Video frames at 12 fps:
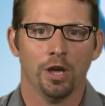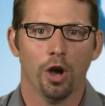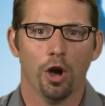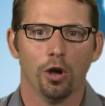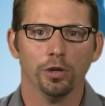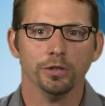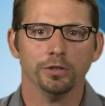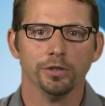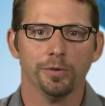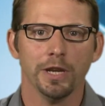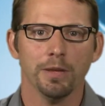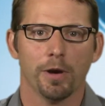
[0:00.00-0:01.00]
all use
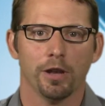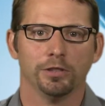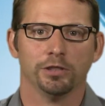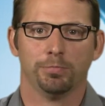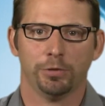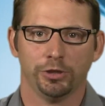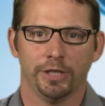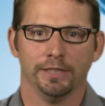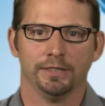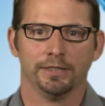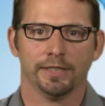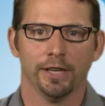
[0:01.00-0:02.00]
3D models to portray
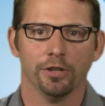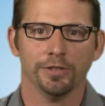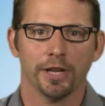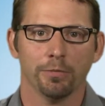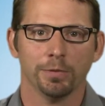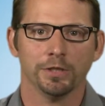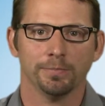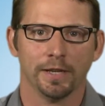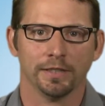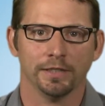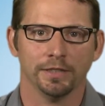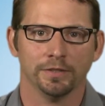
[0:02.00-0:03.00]
scaled-down
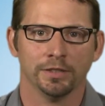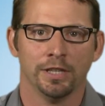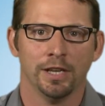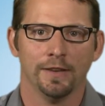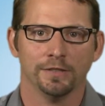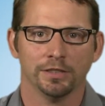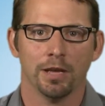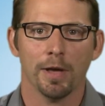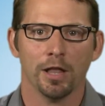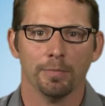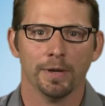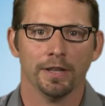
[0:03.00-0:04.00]
perspectives of some
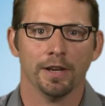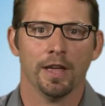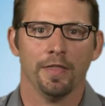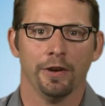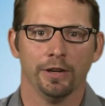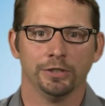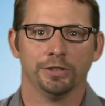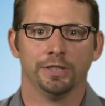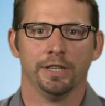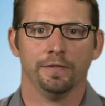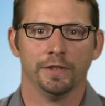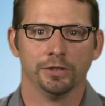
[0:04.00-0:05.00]
element they are interested
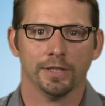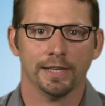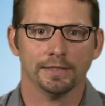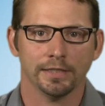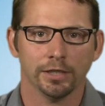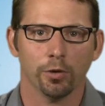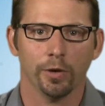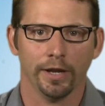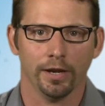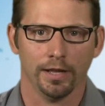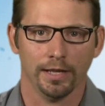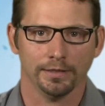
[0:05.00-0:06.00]
in visualizing or
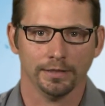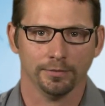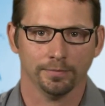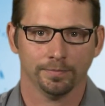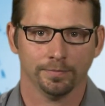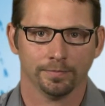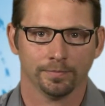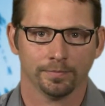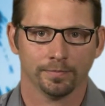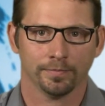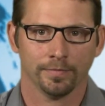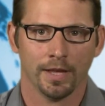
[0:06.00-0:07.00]
analyzing.
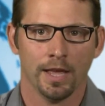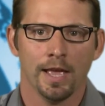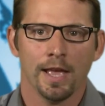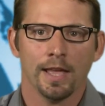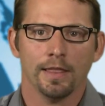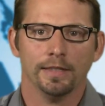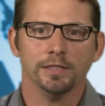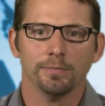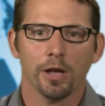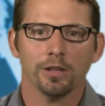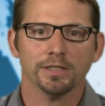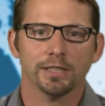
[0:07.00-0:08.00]
These
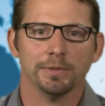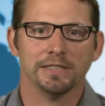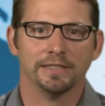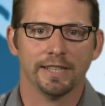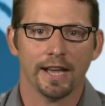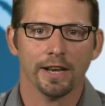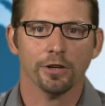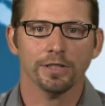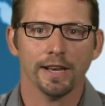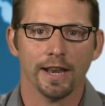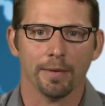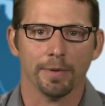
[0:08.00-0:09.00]
models can be static or
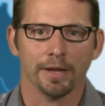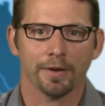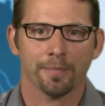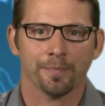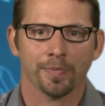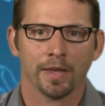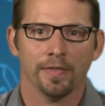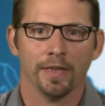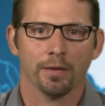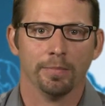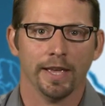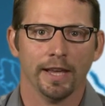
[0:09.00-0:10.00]
dynamic. They
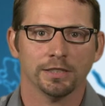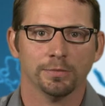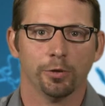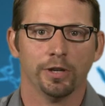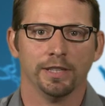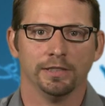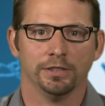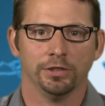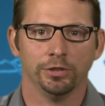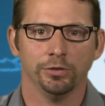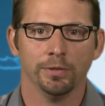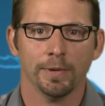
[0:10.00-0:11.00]
can be exported as
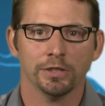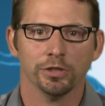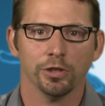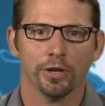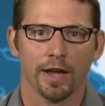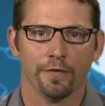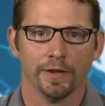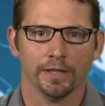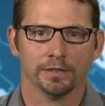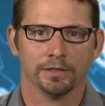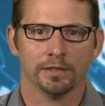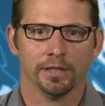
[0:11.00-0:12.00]
two-dimensional
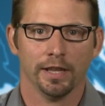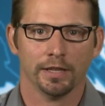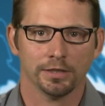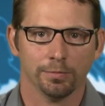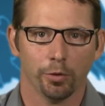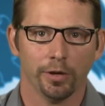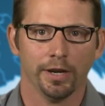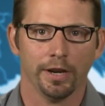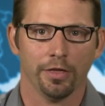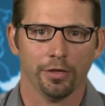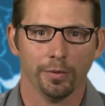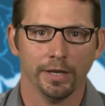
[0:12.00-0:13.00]
graphics, exported in a
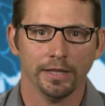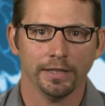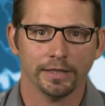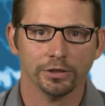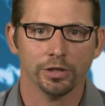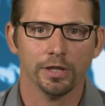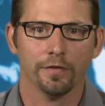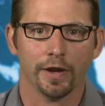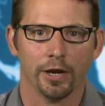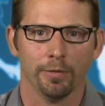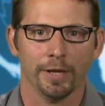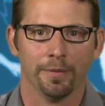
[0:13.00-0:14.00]
3D digital
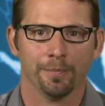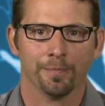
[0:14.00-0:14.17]
environment,